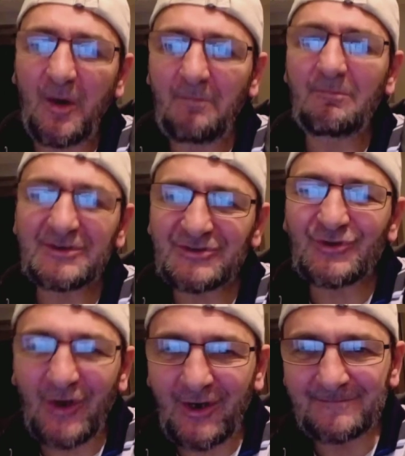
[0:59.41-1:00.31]
Ummah
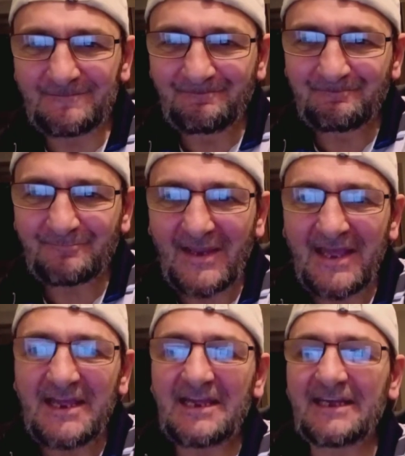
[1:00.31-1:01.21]
strong.
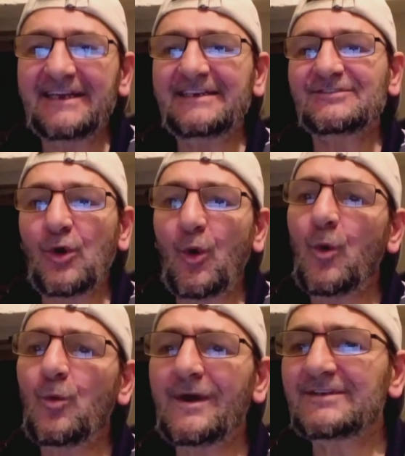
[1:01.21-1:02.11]
It
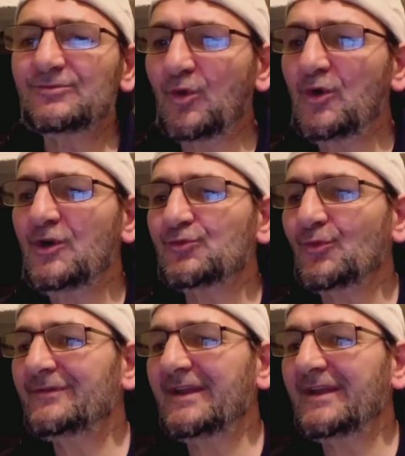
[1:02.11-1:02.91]
always worked with